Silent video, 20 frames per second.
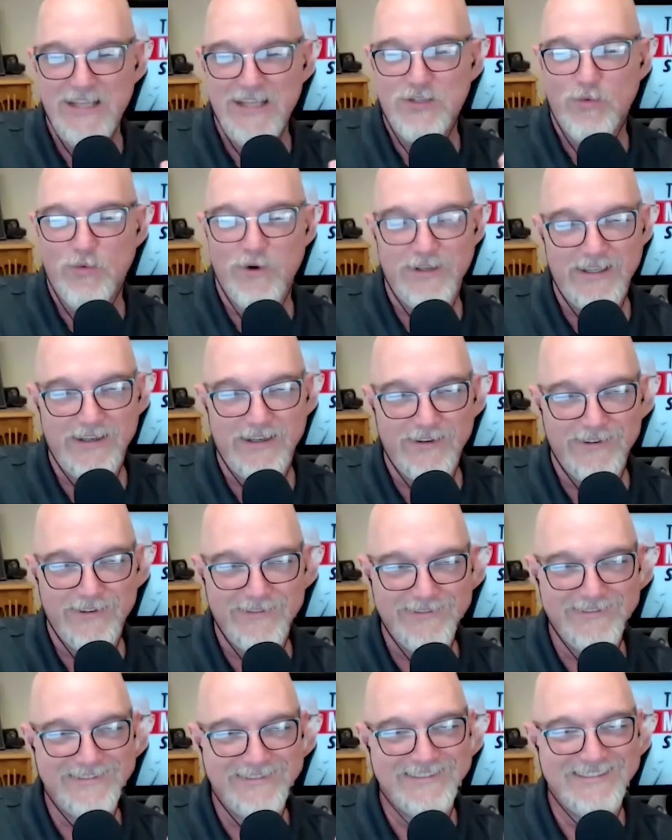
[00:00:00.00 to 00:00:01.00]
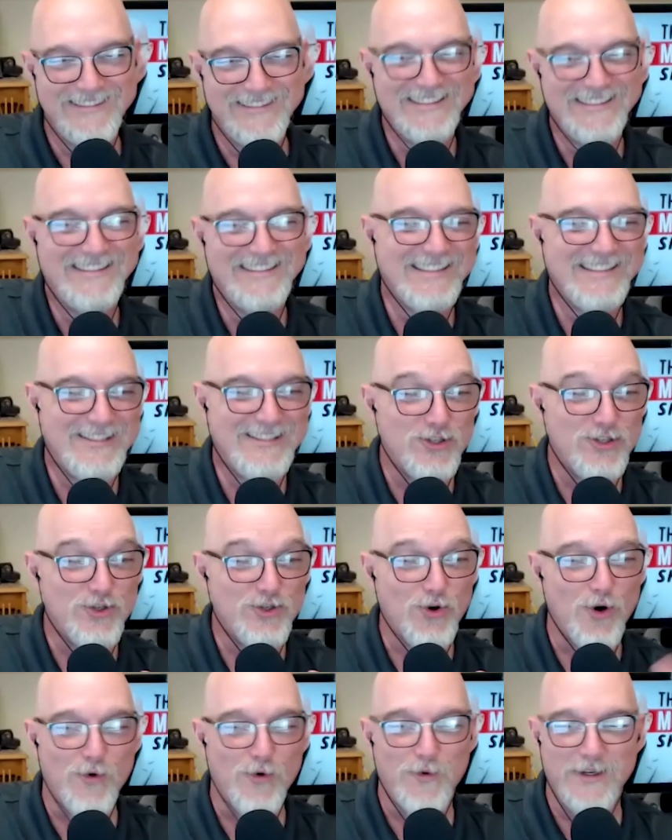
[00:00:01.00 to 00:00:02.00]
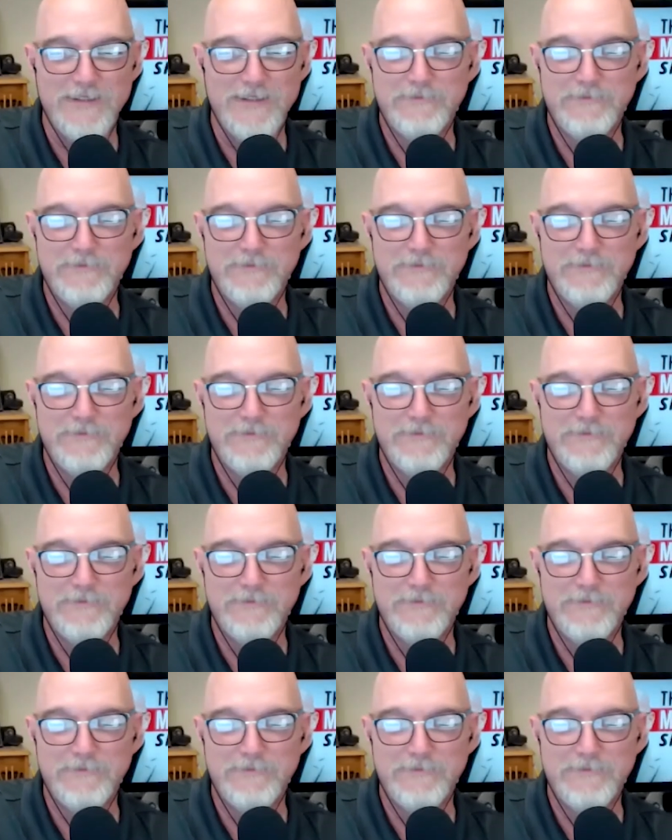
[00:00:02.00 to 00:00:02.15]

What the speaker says: Last one here. It's a short